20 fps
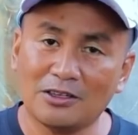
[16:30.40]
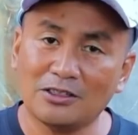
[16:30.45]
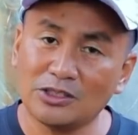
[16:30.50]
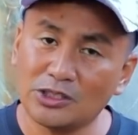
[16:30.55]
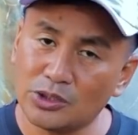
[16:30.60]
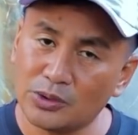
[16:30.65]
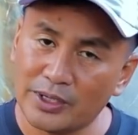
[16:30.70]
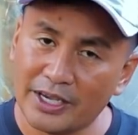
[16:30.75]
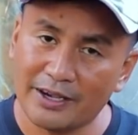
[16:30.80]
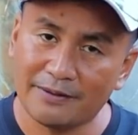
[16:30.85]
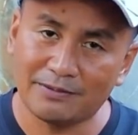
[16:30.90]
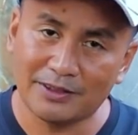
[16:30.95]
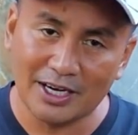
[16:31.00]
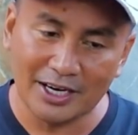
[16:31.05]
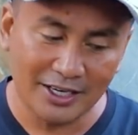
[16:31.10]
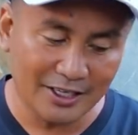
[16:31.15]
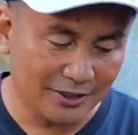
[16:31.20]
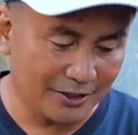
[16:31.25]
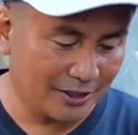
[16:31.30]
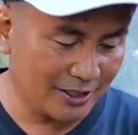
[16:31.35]
also have
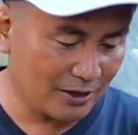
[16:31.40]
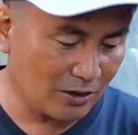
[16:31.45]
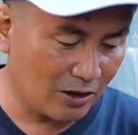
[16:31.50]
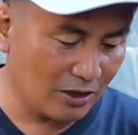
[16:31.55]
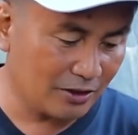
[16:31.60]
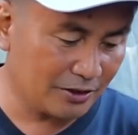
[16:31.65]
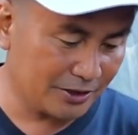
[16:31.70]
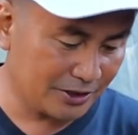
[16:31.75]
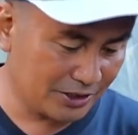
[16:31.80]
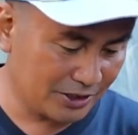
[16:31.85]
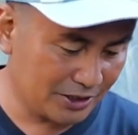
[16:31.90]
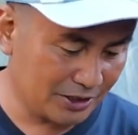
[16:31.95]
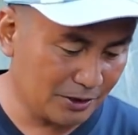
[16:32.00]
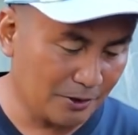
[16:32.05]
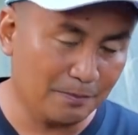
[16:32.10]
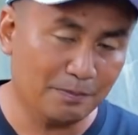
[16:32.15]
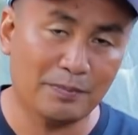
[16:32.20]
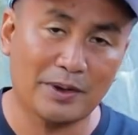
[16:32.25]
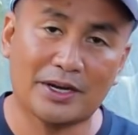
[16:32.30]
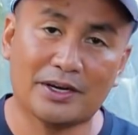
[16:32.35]
darker colors
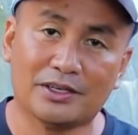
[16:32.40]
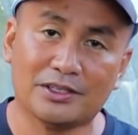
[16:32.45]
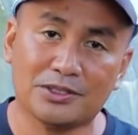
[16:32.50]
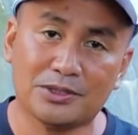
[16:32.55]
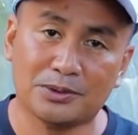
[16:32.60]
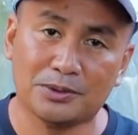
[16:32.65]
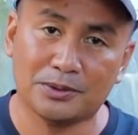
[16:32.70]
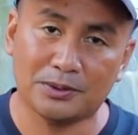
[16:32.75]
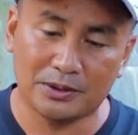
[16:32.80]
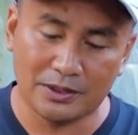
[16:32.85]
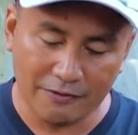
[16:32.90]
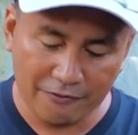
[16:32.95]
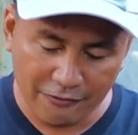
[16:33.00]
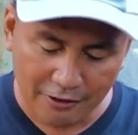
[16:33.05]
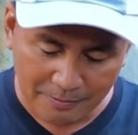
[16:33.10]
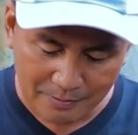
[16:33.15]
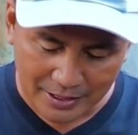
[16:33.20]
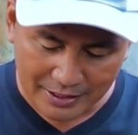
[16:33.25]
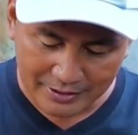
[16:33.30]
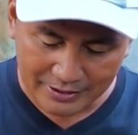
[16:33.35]
compared to the
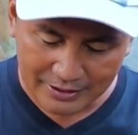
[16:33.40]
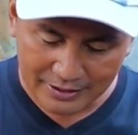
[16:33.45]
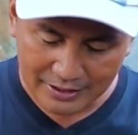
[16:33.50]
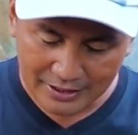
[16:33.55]
female.